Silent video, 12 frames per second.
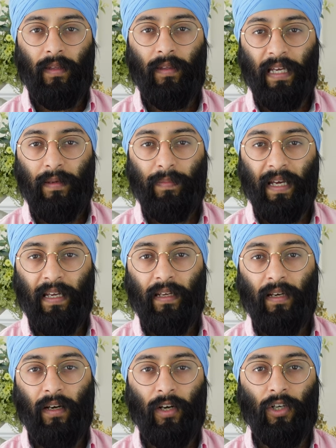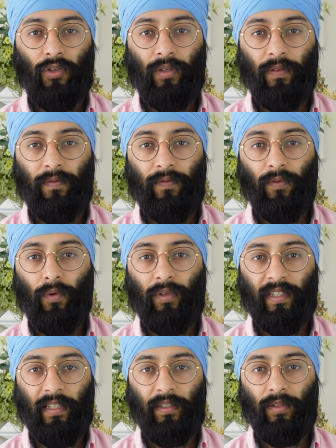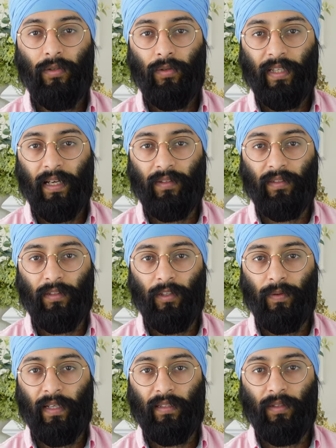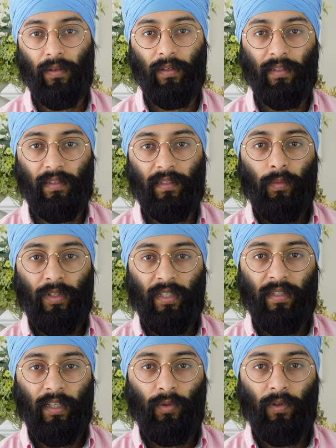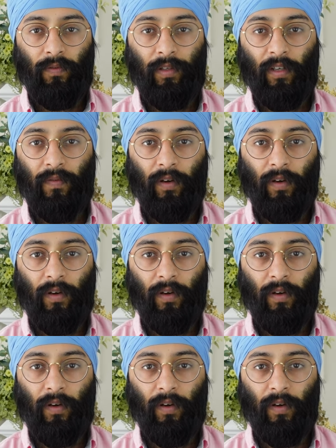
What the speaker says: They pay $142,000, which is the equivalent of